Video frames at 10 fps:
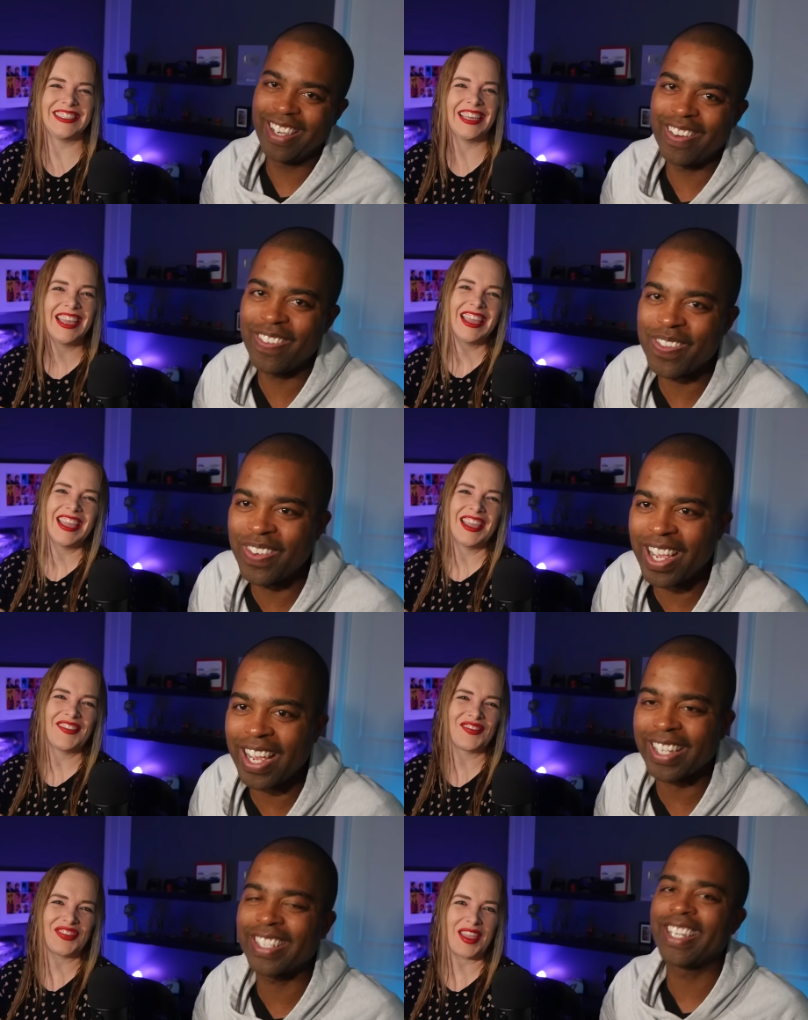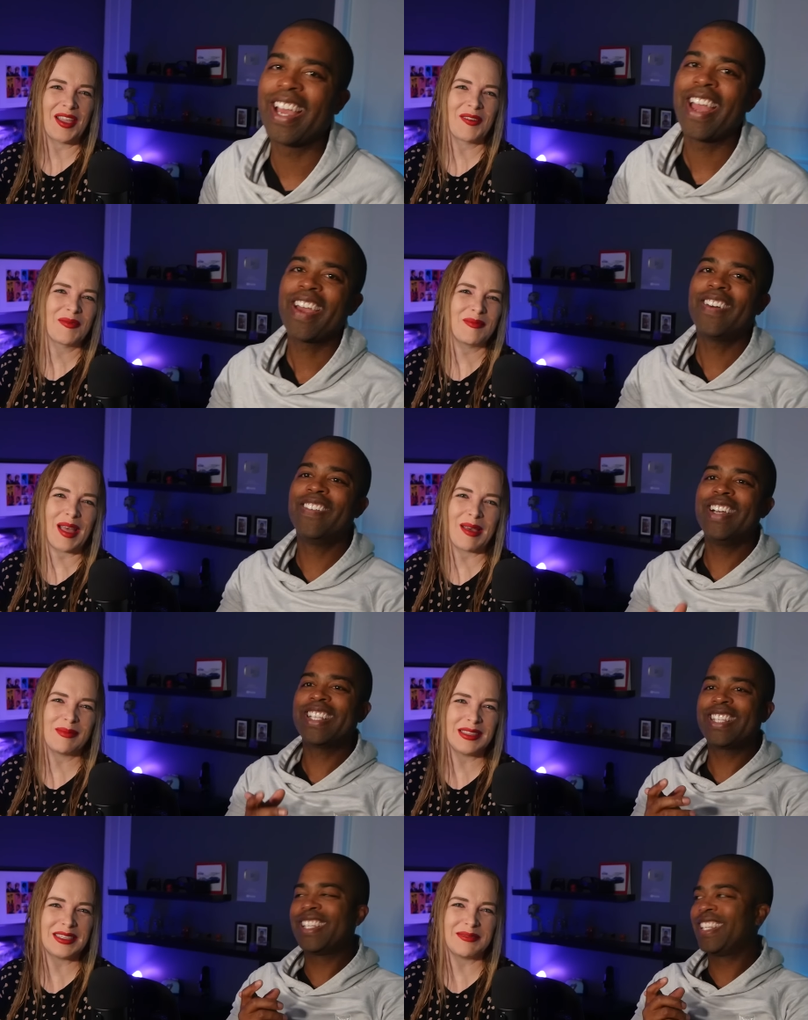Speaker 1: we're back. With, Up
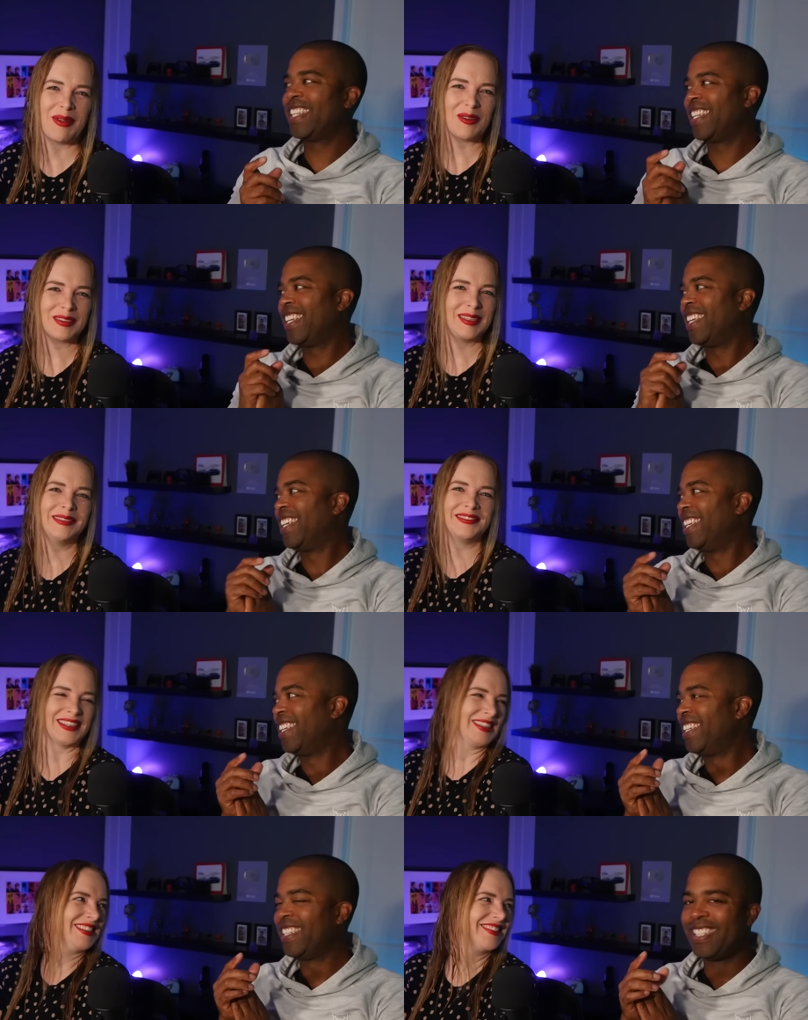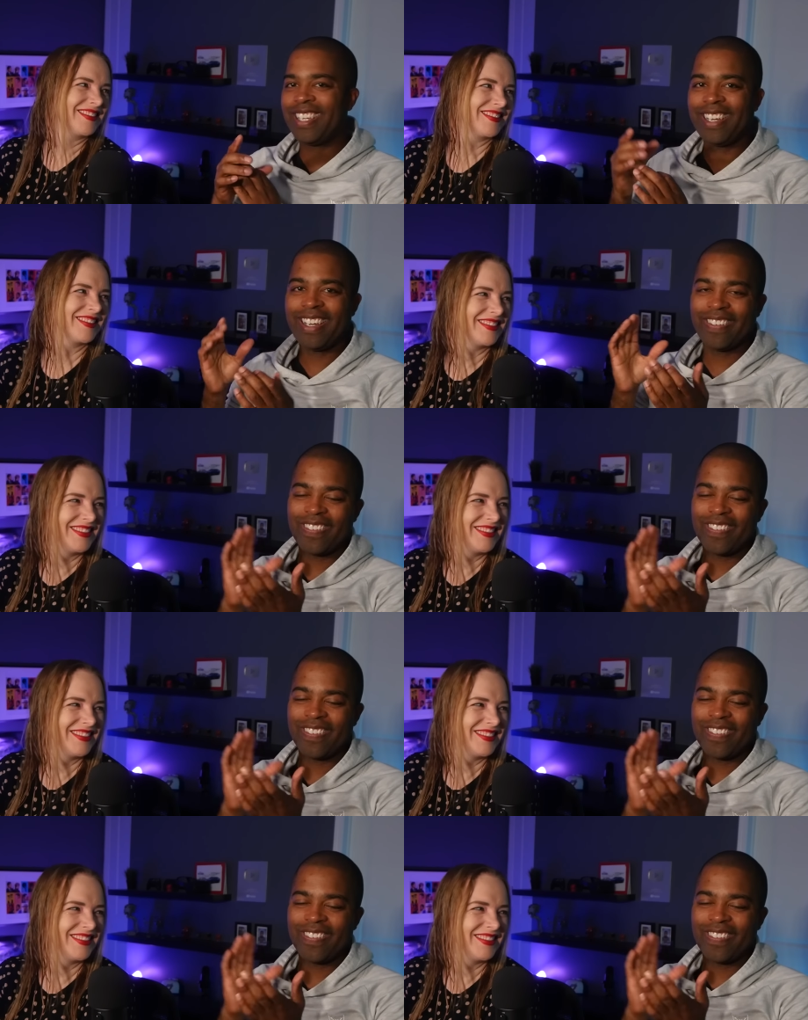in Smoke Tour. Yeah,